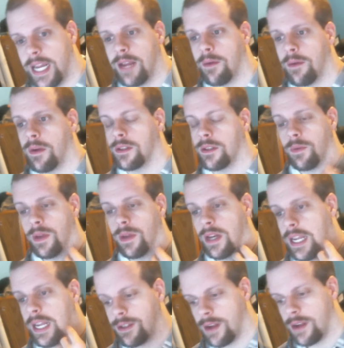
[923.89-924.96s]
Was when I
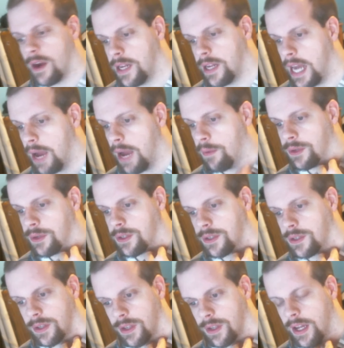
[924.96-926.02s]
started, I was
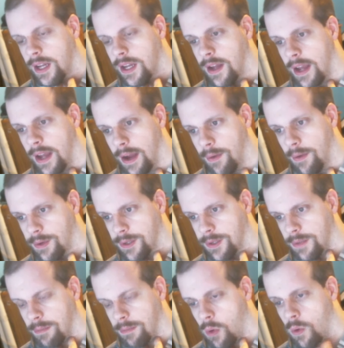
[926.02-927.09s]
I was
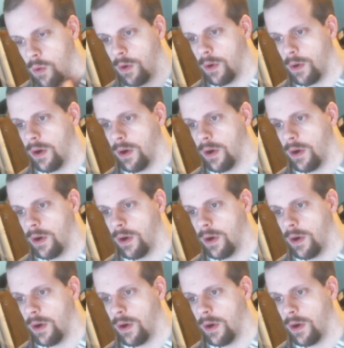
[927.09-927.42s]
more